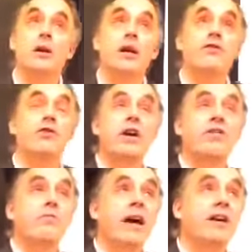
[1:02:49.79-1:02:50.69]
if you
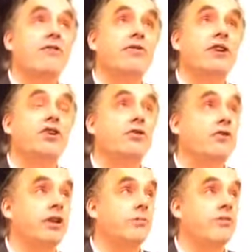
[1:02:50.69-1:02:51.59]
give a man a fish, you
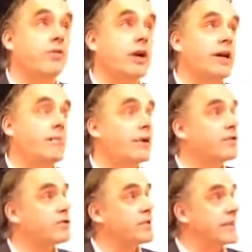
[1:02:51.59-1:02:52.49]
feed him for one day, but
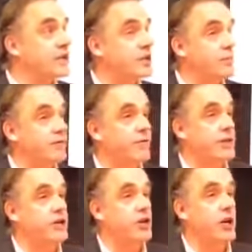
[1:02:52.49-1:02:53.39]
if you teach him to
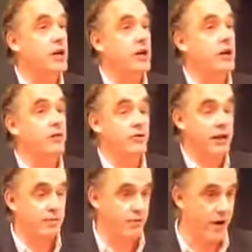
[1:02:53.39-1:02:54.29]
fish, you
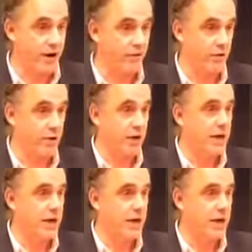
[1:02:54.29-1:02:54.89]
feed him forever.